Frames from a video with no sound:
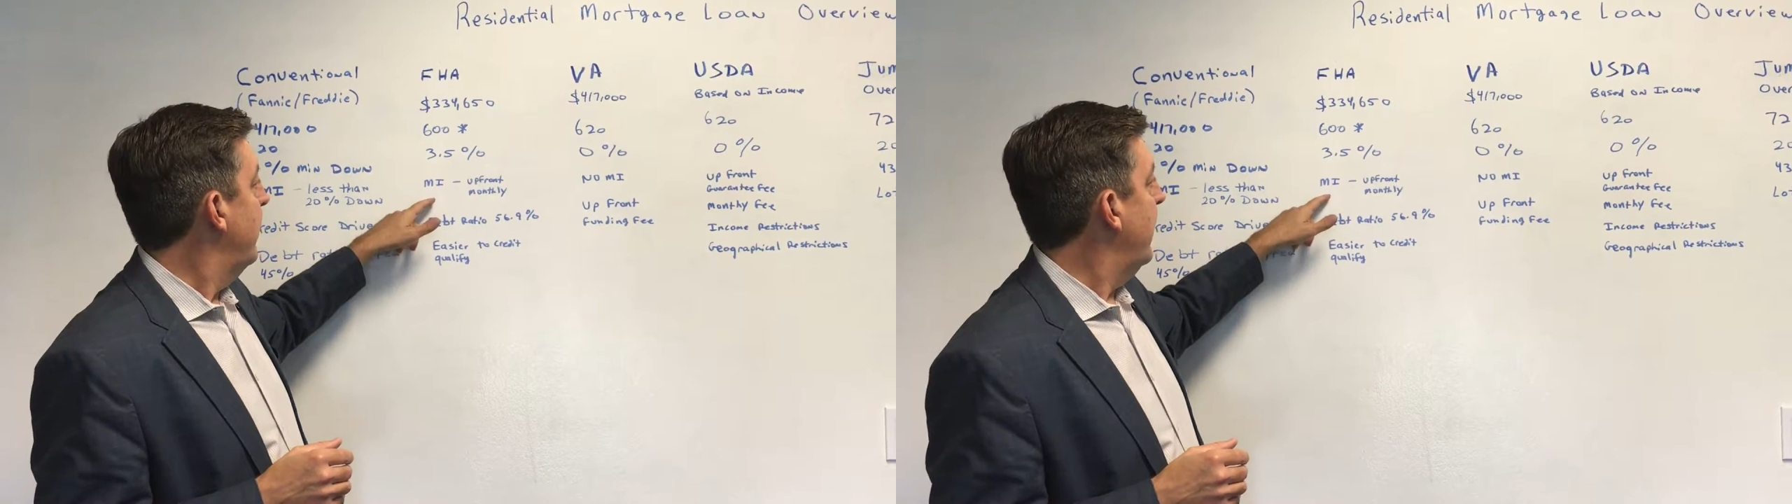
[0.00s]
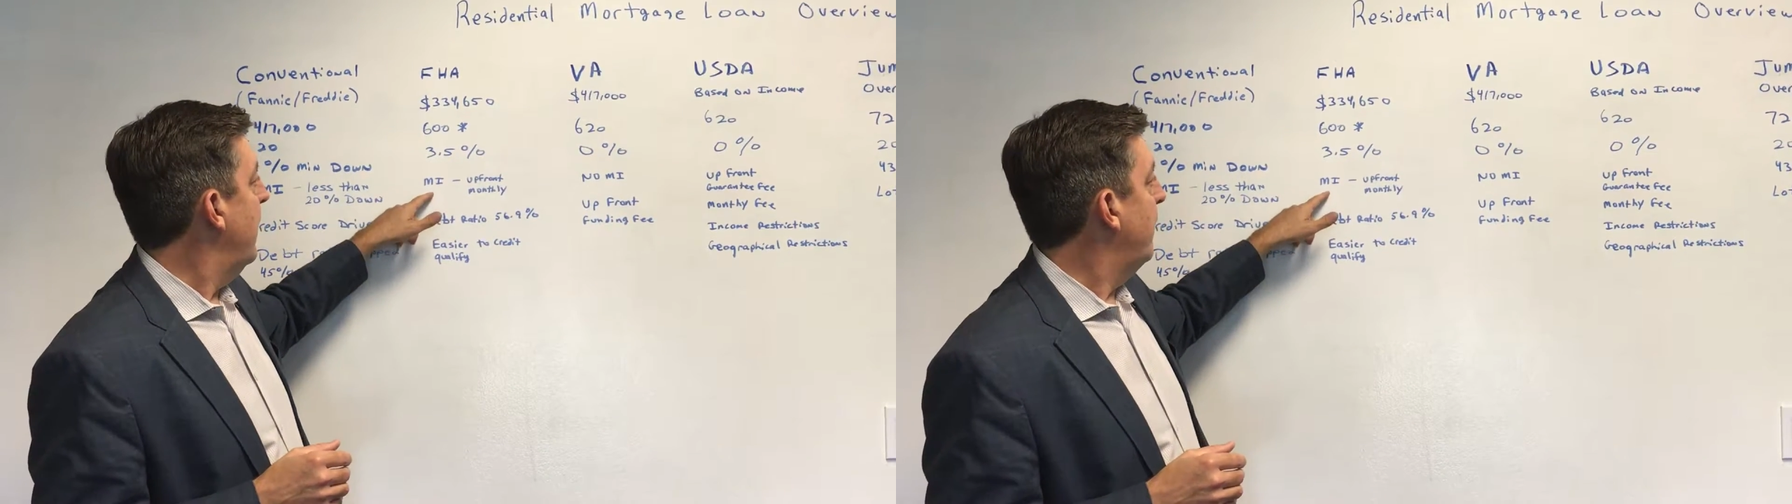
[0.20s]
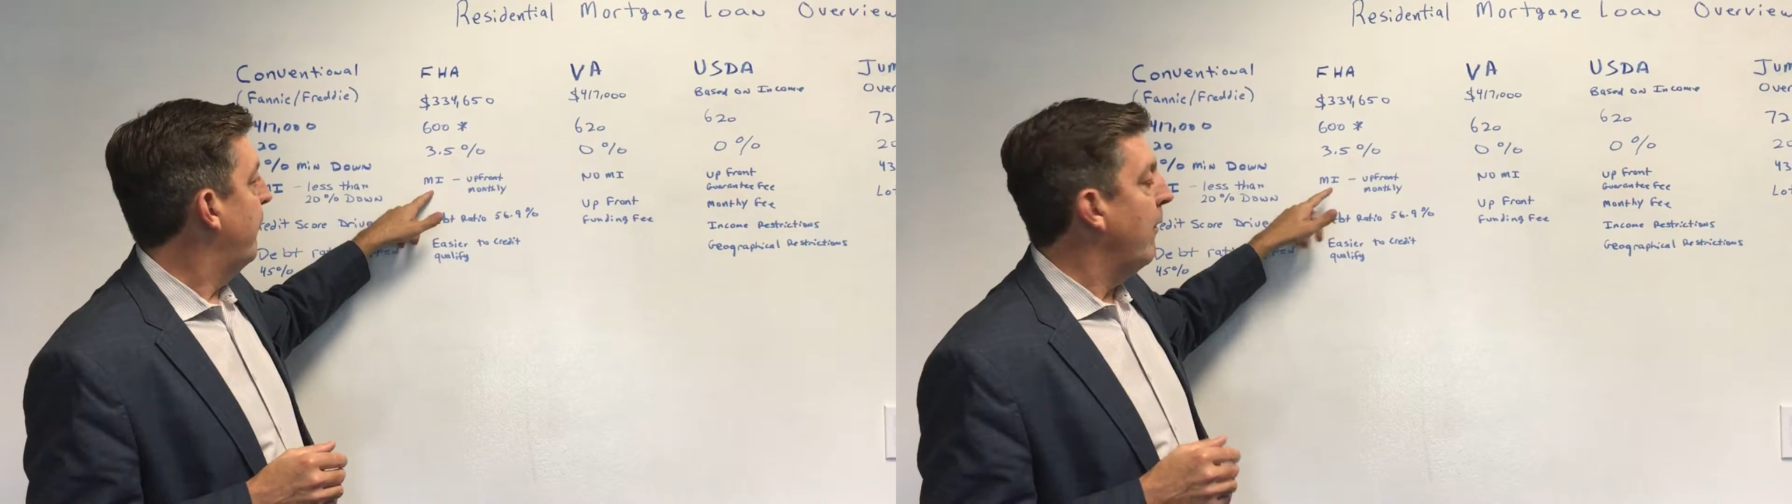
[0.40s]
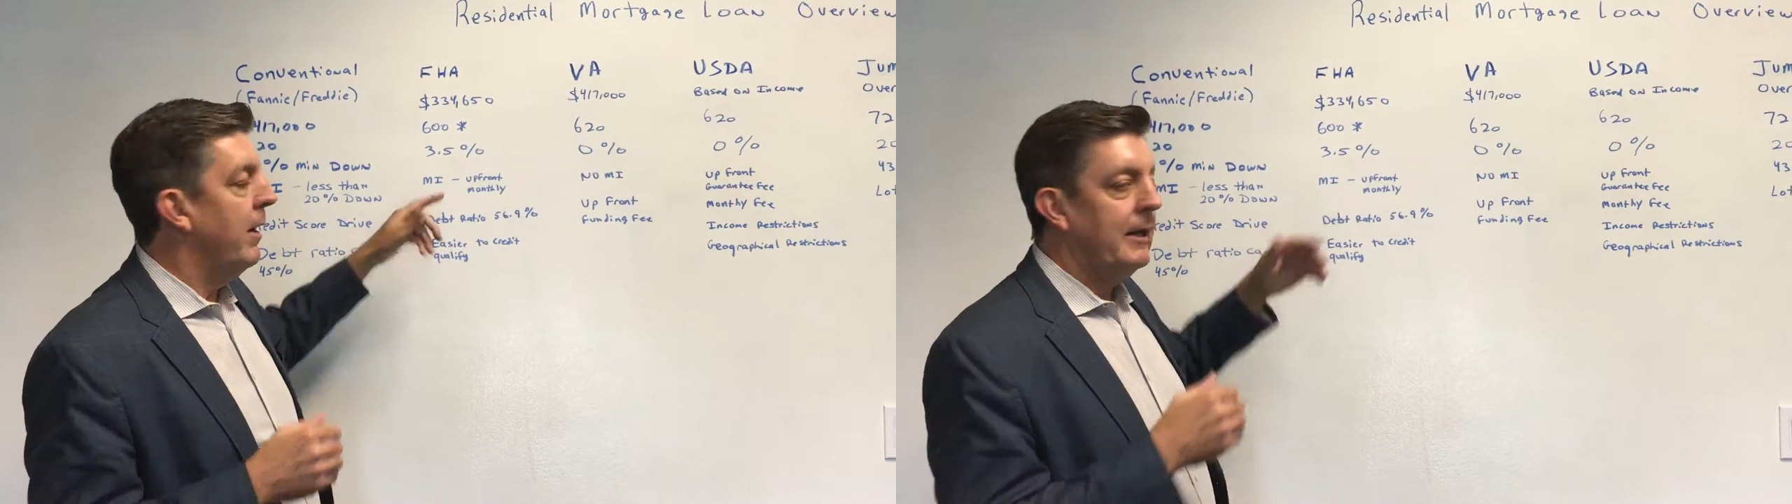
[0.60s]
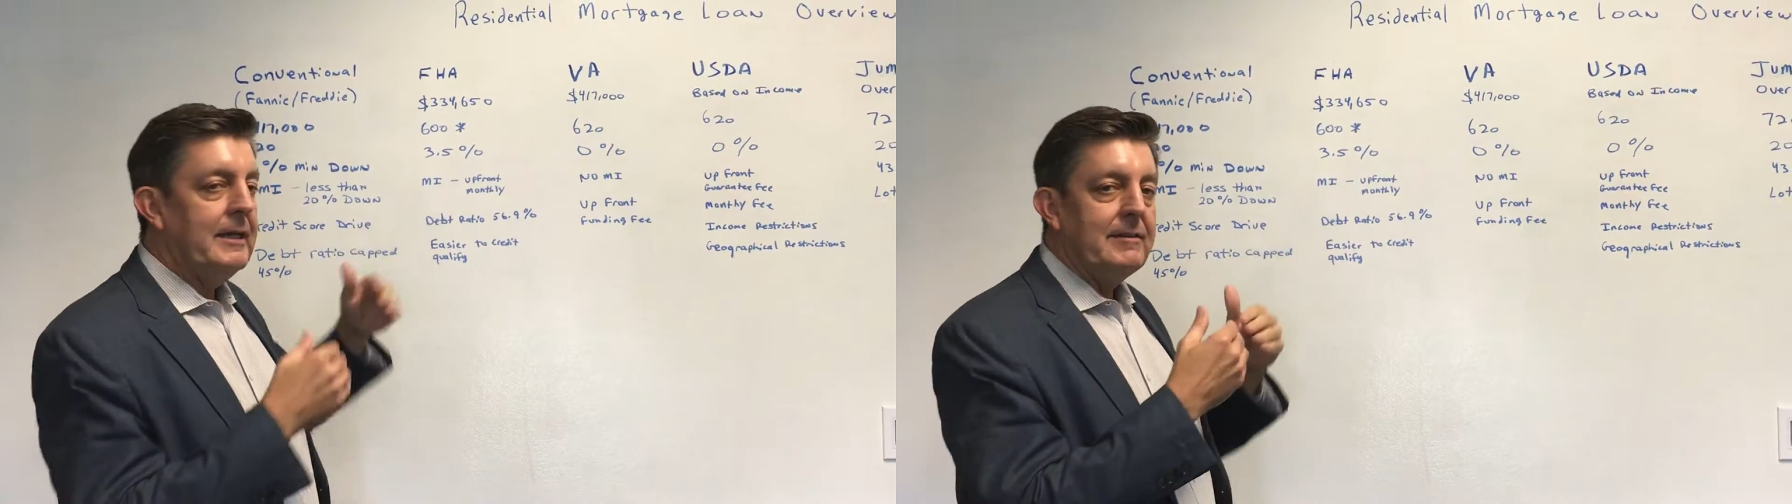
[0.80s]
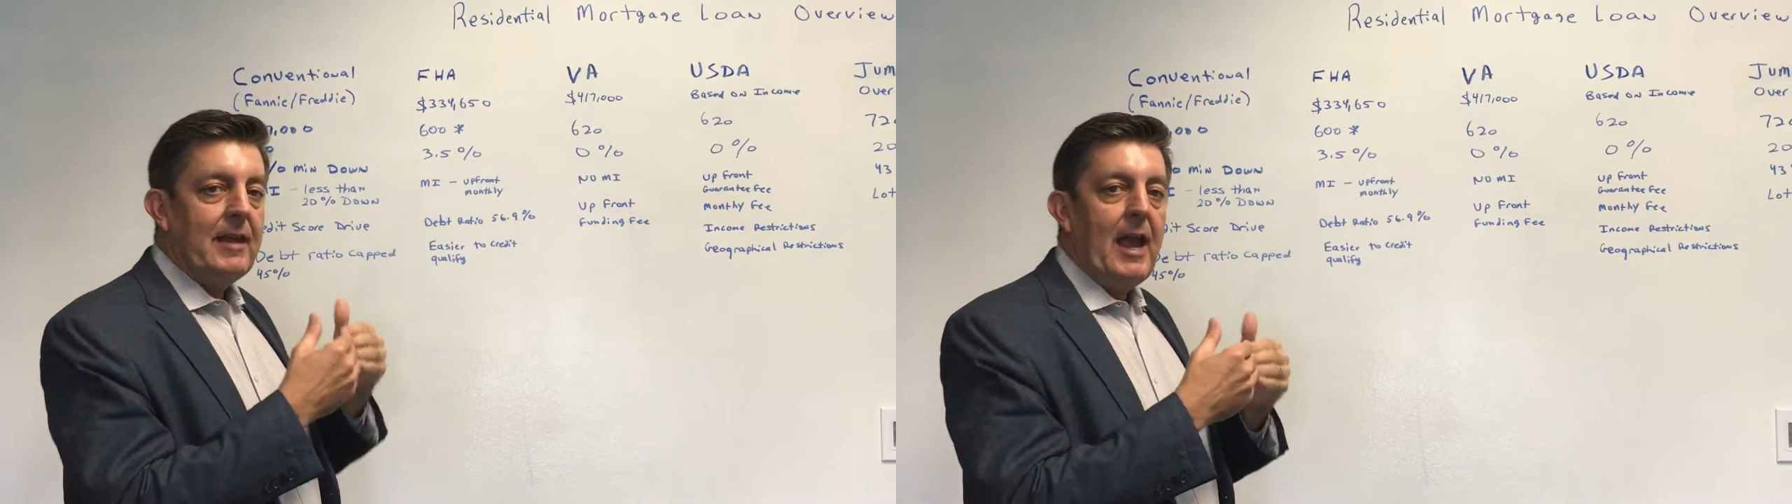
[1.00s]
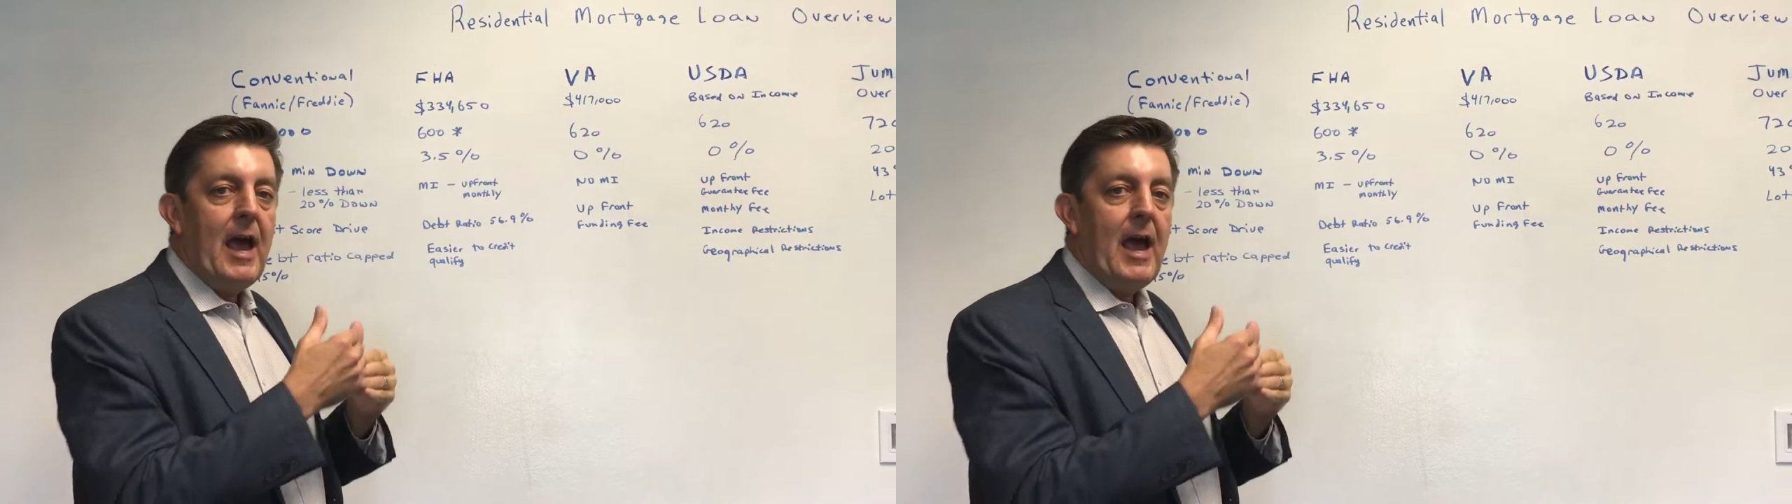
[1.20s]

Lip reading: that upfront gets